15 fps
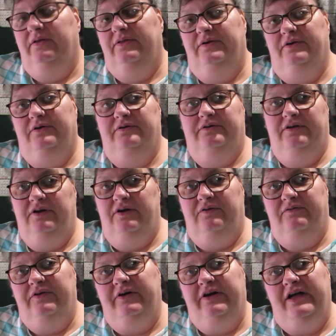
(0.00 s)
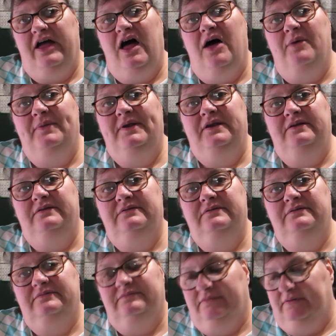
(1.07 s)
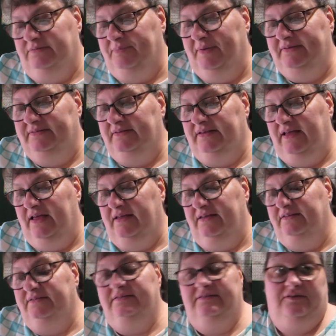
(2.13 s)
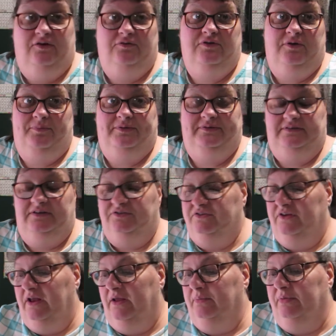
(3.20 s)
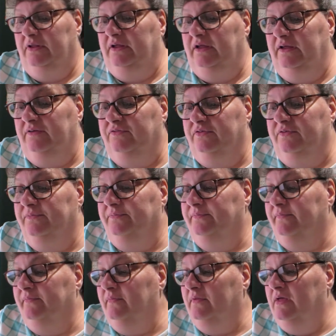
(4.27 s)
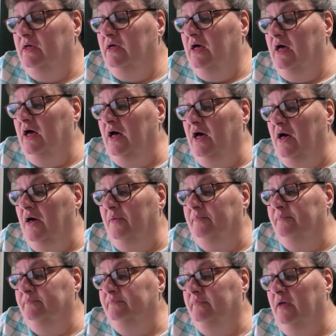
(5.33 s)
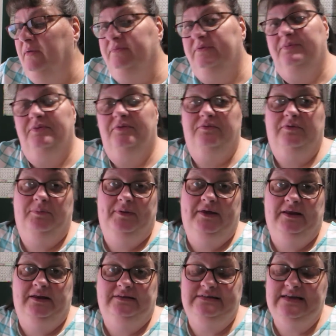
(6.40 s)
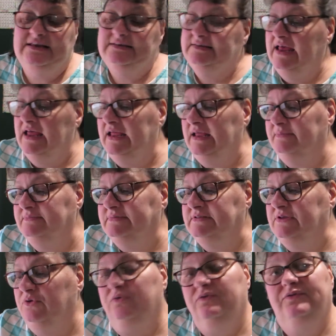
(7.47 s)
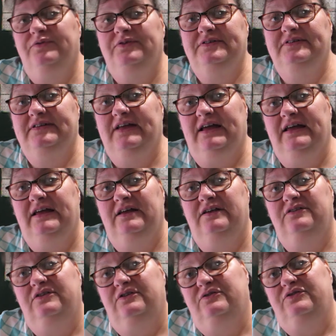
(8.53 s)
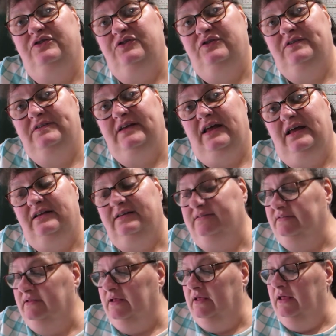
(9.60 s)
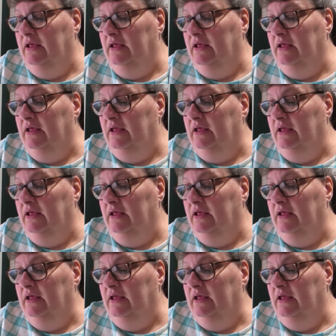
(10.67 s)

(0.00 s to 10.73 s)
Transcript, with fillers: They're, you know, very common. It's basic. It's a yoga position, I believe. Um, I'm supposed to repeat it 10 times, hold for a second, do two sets,